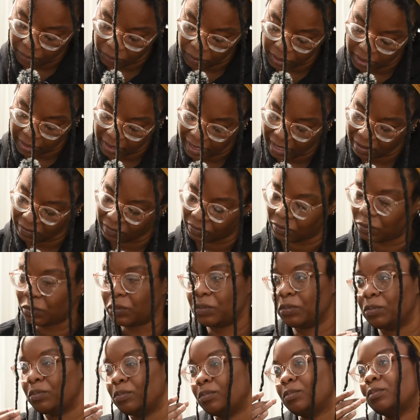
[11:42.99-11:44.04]
I want to have
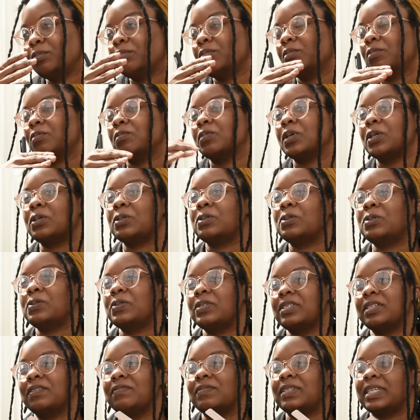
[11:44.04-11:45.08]

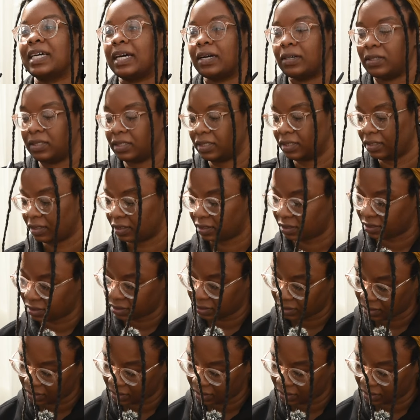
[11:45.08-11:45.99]
rows of dahlias